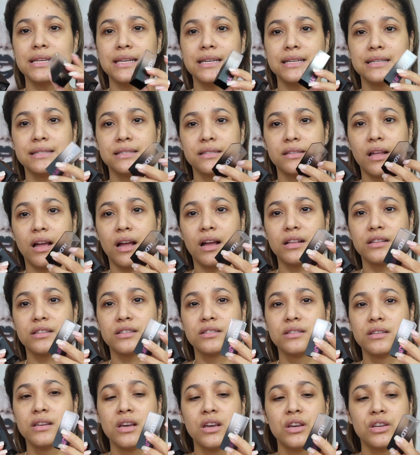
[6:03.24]
these not
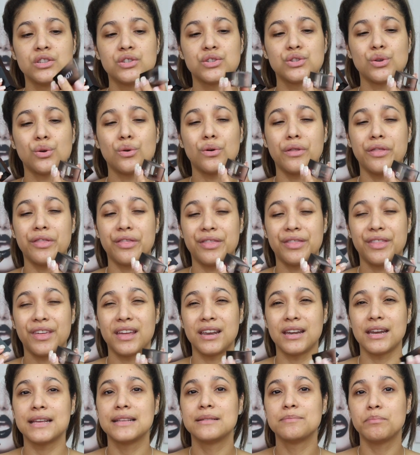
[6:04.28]
so
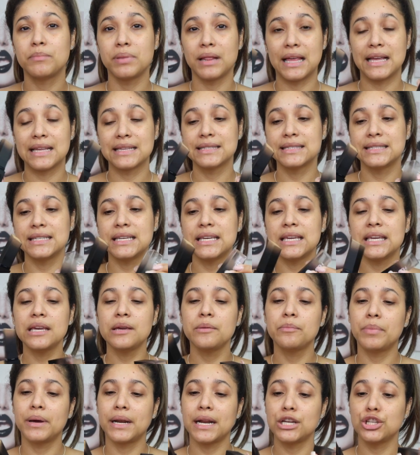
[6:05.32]
thin and
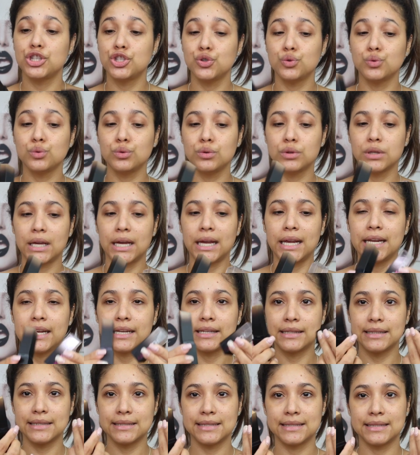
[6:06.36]
plasticky but I do
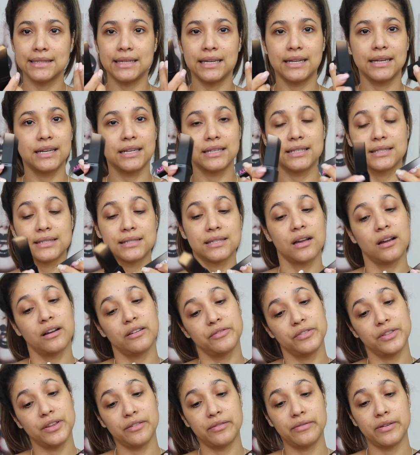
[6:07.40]
like the aesthetics
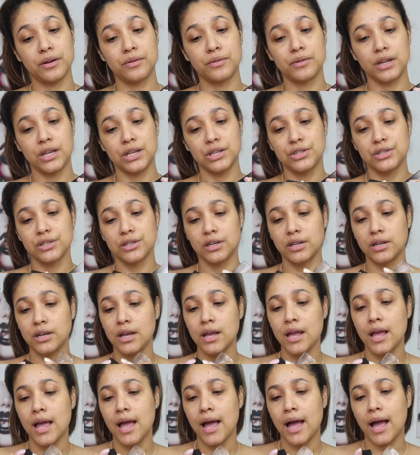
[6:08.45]
of the foundation
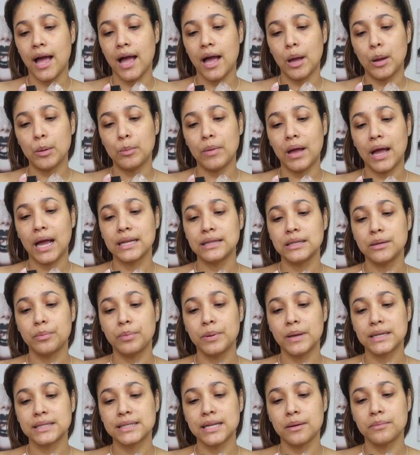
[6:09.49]
um, I did
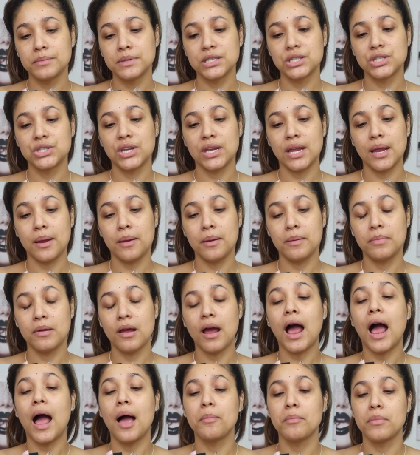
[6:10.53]
pick up the shade
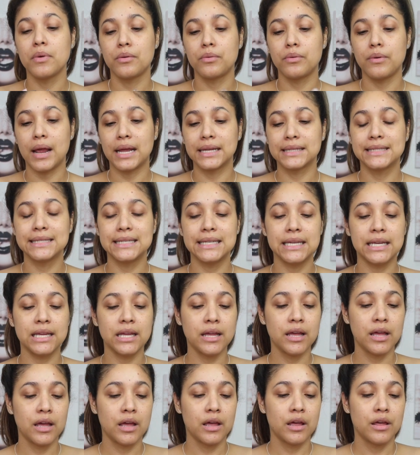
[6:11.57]

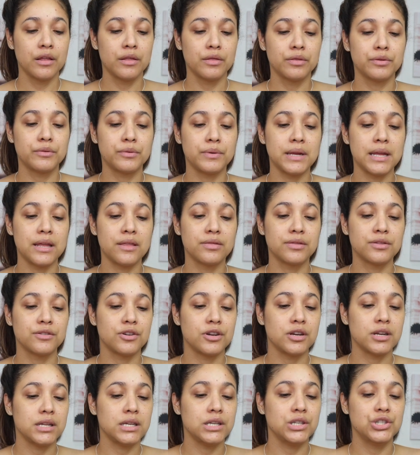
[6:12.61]
Amaretti
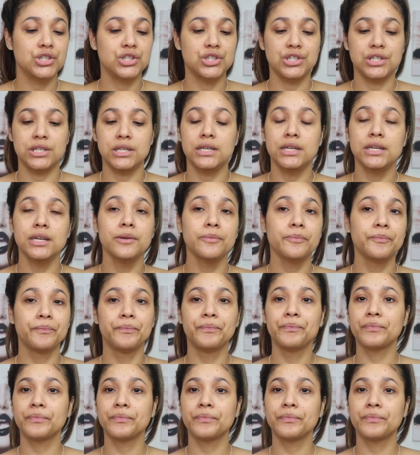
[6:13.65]
330G